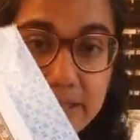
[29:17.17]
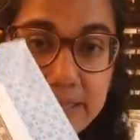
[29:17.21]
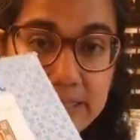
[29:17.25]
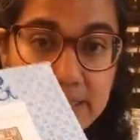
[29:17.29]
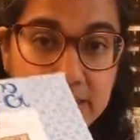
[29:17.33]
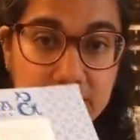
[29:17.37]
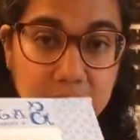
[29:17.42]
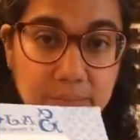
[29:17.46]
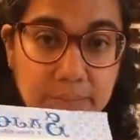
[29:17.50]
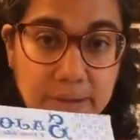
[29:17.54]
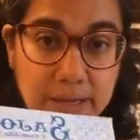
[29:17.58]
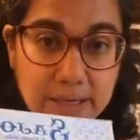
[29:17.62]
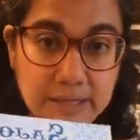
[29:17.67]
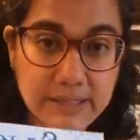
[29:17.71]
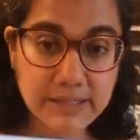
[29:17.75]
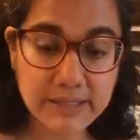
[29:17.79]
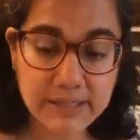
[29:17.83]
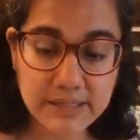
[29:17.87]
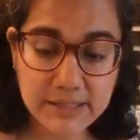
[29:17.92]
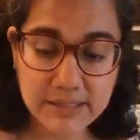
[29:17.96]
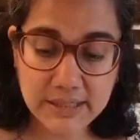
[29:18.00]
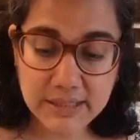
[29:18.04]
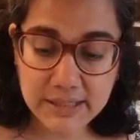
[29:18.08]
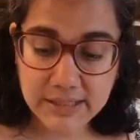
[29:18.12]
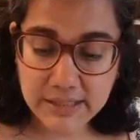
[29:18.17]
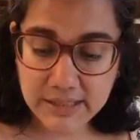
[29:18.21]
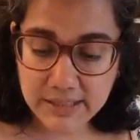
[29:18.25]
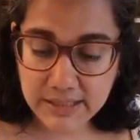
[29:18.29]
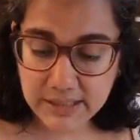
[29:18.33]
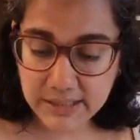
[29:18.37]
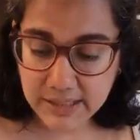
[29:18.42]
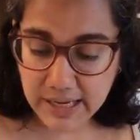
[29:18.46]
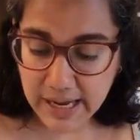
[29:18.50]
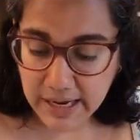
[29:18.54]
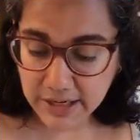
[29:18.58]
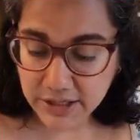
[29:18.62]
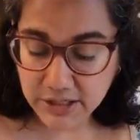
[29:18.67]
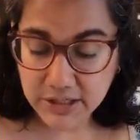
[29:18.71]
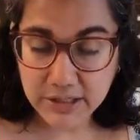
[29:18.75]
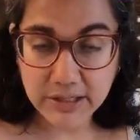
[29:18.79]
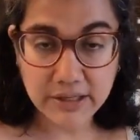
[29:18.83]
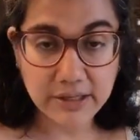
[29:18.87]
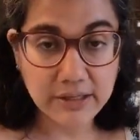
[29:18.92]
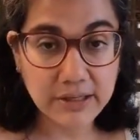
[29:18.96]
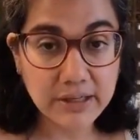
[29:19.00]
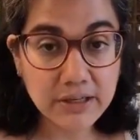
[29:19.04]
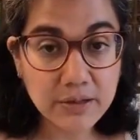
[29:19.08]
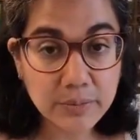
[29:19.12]
these little boxes. This is actually
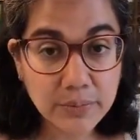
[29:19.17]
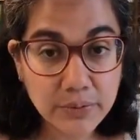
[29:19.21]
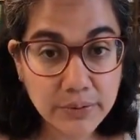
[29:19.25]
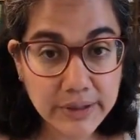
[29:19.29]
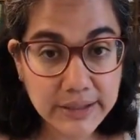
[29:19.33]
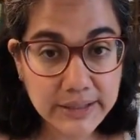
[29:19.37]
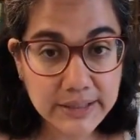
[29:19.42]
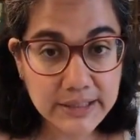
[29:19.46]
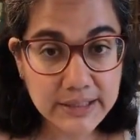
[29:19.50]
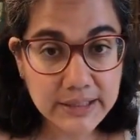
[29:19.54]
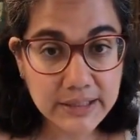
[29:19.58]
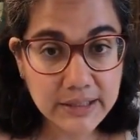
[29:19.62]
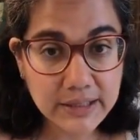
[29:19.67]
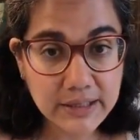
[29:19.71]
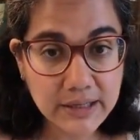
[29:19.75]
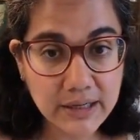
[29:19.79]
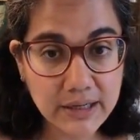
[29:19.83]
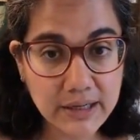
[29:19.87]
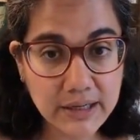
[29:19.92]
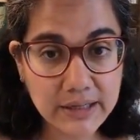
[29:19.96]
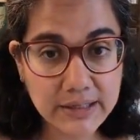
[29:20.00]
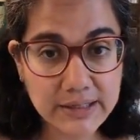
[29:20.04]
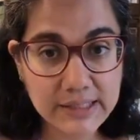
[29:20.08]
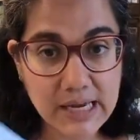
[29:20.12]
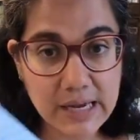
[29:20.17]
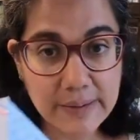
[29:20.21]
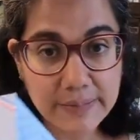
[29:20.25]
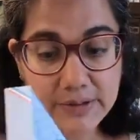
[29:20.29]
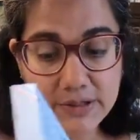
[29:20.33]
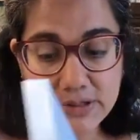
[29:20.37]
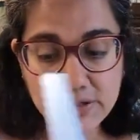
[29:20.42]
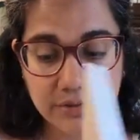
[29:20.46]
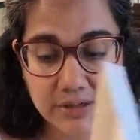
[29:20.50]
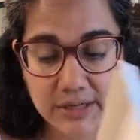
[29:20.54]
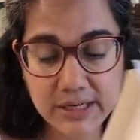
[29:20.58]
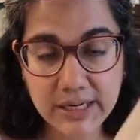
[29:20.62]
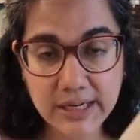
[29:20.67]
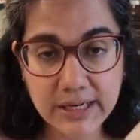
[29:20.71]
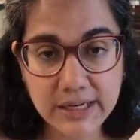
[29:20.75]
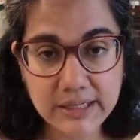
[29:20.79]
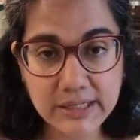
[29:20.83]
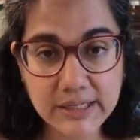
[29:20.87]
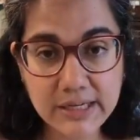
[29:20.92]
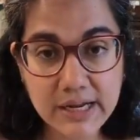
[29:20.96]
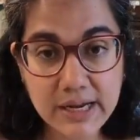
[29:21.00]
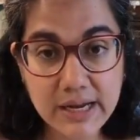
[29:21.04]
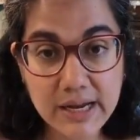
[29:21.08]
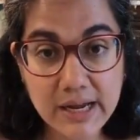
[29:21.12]
a needlepoint tapestry
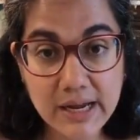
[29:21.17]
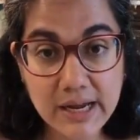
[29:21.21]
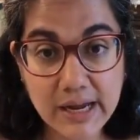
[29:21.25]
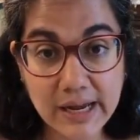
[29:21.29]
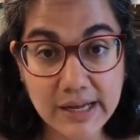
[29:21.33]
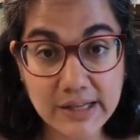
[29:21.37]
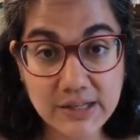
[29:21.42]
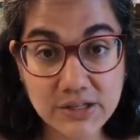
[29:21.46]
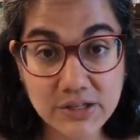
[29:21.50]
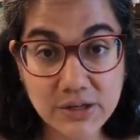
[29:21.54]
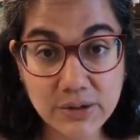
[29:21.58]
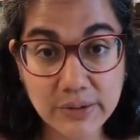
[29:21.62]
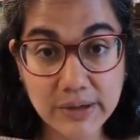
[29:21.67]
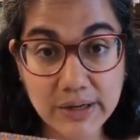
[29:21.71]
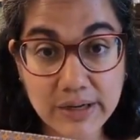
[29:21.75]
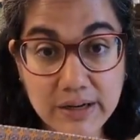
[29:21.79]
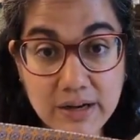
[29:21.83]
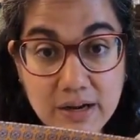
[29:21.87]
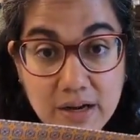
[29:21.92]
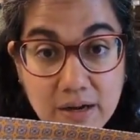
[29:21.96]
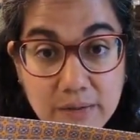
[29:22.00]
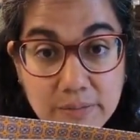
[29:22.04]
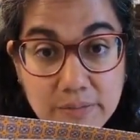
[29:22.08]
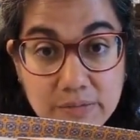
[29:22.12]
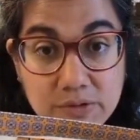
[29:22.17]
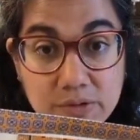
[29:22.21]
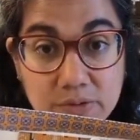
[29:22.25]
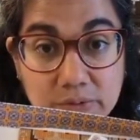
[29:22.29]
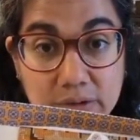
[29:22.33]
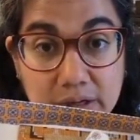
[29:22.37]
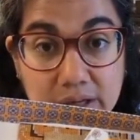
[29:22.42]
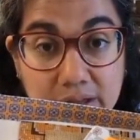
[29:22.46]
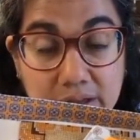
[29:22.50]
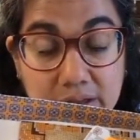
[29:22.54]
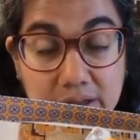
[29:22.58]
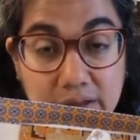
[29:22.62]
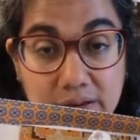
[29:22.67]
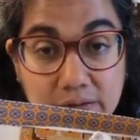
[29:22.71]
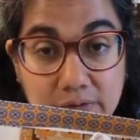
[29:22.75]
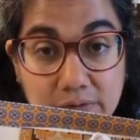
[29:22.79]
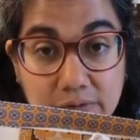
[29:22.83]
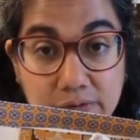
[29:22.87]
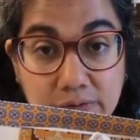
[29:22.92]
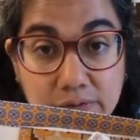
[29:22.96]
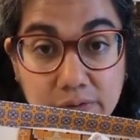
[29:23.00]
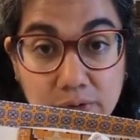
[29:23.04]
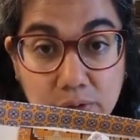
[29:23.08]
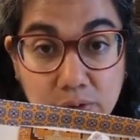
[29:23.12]
kit, and so it comes with
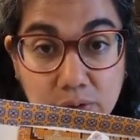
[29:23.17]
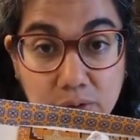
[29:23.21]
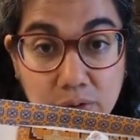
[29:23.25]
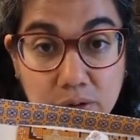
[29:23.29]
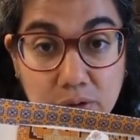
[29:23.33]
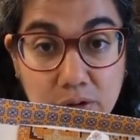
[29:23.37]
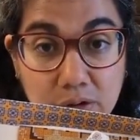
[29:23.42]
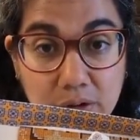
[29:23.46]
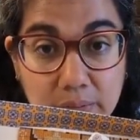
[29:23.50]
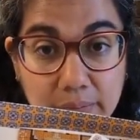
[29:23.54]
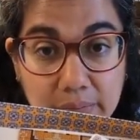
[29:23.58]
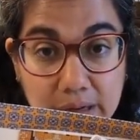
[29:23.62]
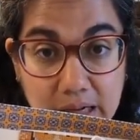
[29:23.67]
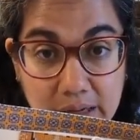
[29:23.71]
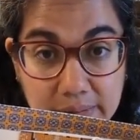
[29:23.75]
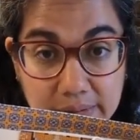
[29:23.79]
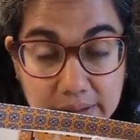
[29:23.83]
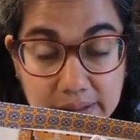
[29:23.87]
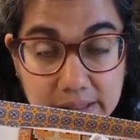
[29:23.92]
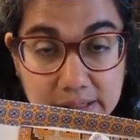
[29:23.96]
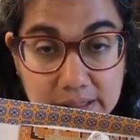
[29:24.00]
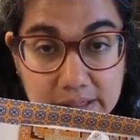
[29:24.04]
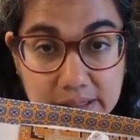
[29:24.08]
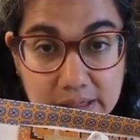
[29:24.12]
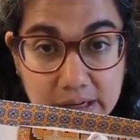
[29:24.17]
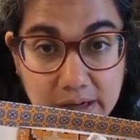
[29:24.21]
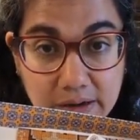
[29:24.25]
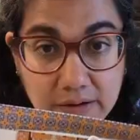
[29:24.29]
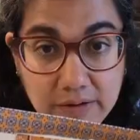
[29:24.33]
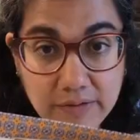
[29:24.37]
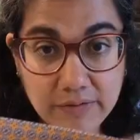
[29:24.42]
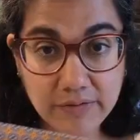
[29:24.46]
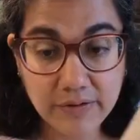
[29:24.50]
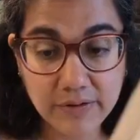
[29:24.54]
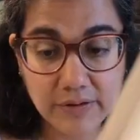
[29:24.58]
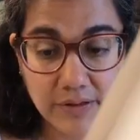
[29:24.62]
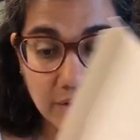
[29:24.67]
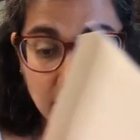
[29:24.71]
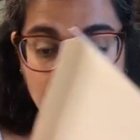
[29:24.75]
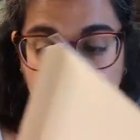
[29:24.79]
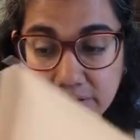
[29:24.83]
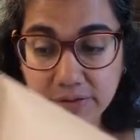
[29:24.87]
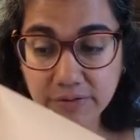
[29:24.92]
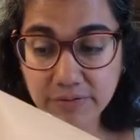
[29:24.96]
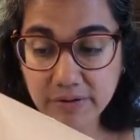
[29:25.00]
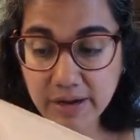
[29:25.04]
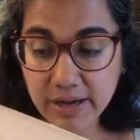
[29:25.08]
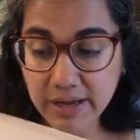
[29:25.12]
full bobbins of their
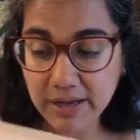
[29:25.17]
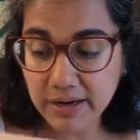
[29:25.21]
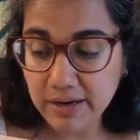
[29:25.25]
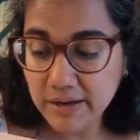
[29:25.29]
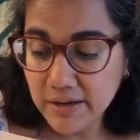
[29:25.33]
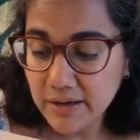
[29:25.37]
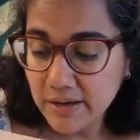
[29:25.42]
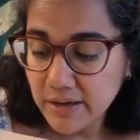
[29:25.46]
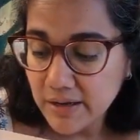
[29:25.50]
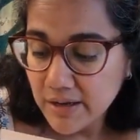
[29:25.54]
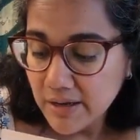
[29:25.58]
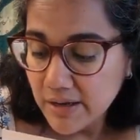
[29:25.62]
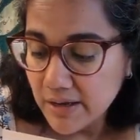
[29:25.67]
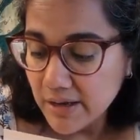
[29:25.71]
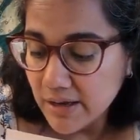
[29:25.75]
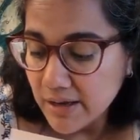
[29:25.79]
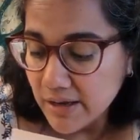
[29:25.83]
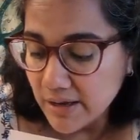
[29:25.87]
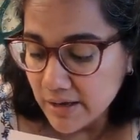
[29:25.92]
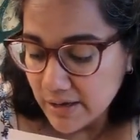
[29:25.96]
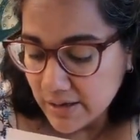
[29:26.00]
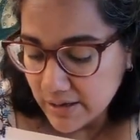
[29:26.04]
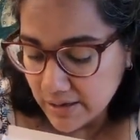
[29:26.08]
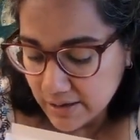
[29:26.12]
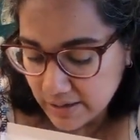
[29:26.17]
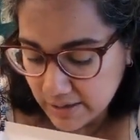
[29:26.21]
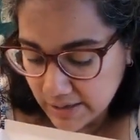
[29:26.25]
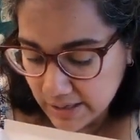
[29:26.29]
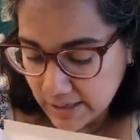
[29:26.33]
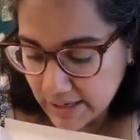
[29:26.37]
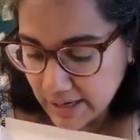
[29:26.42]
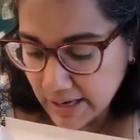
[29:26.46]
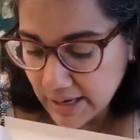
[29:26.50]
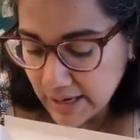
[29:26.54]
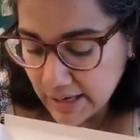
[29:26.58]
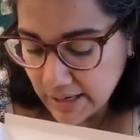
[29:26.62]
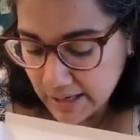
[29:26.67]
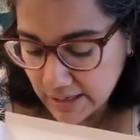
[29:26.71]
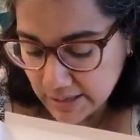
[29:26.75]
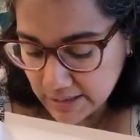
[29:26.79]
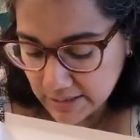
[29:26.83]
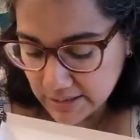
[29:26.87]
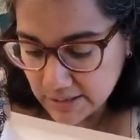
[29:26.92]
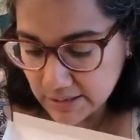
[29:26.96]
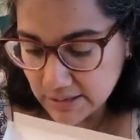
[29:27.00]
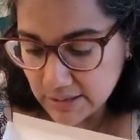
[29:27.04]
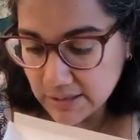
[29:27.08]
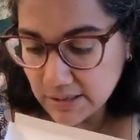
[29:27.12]
thread. It
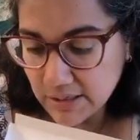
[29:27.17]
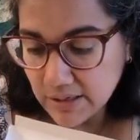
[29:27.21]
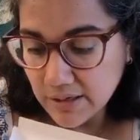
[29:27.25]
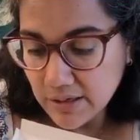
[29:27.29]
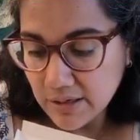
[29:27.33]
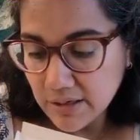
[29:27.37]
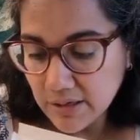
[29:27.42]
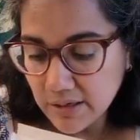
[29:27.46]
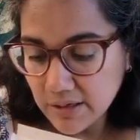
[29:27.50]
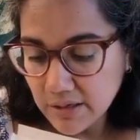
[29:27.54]
has